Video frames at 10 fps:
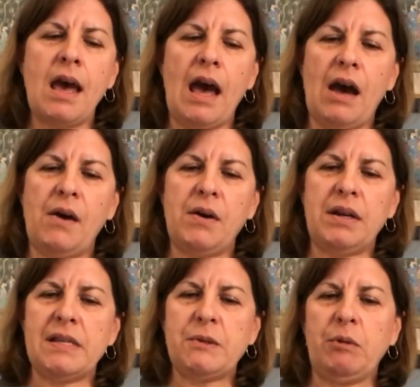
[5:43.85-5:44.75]
how it
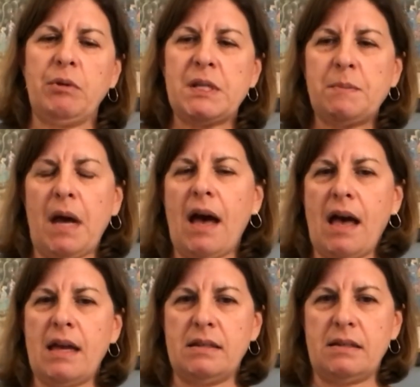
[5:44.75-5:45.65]
is we
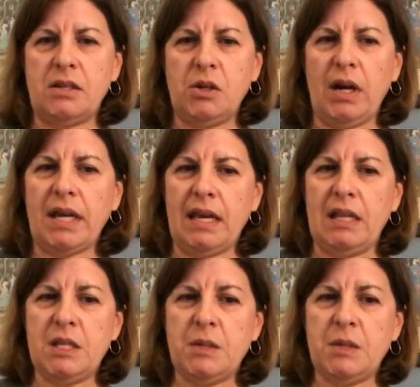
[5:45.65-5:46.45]
respond to our kids,